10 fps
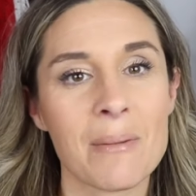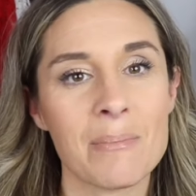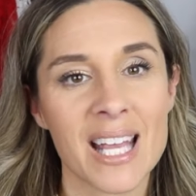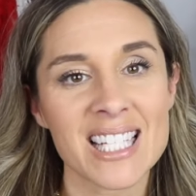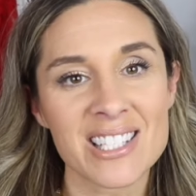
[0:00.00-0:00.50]

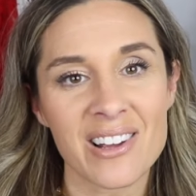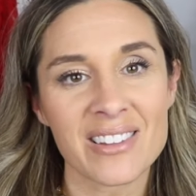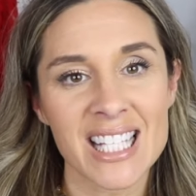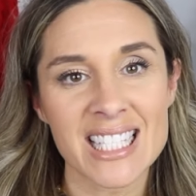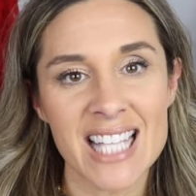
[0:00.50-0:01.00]
based on
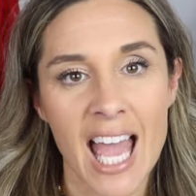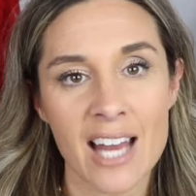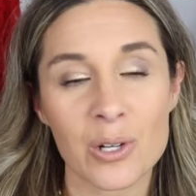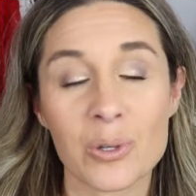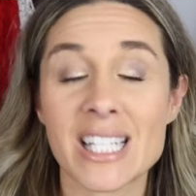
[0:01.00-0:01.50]
these
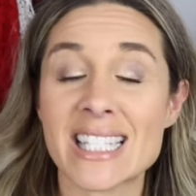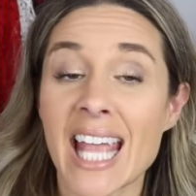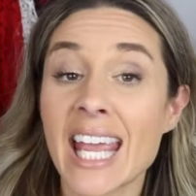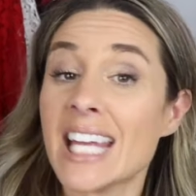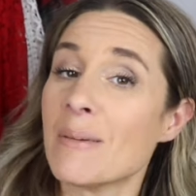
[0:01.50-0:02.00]
categories
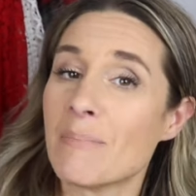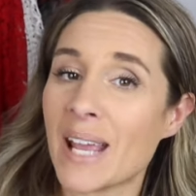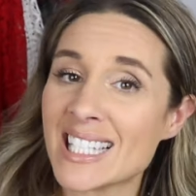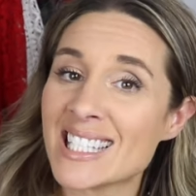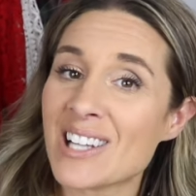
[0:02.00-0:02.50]
and
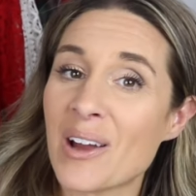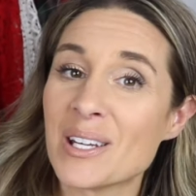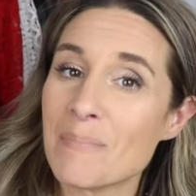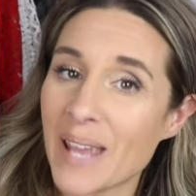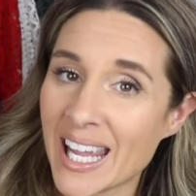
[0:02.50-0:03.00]
based on
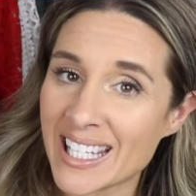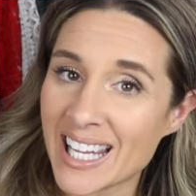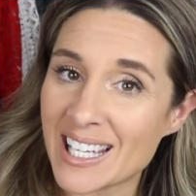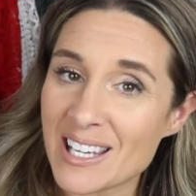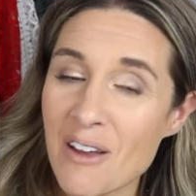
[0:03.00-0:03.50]

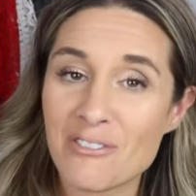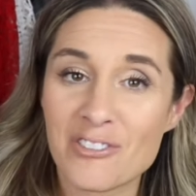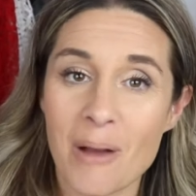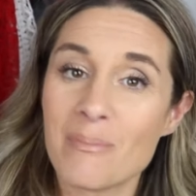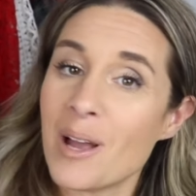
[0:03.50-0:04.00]
opinion
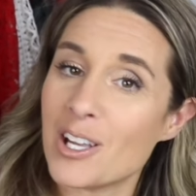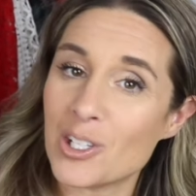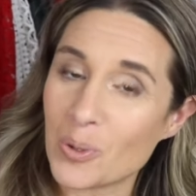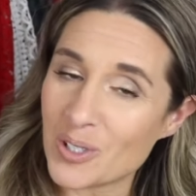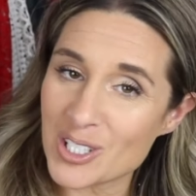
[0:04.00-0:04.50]
from
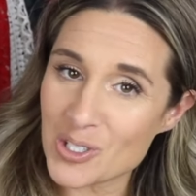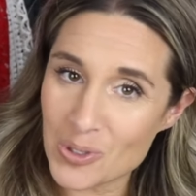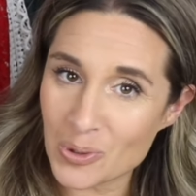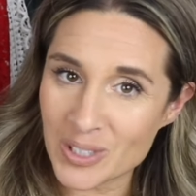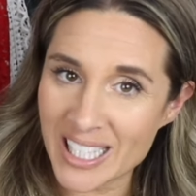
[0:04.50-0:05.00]
yours
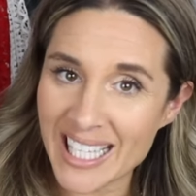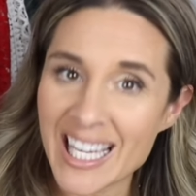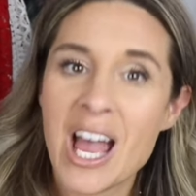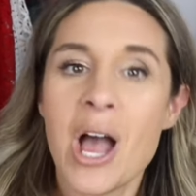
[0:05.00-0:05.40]
truly,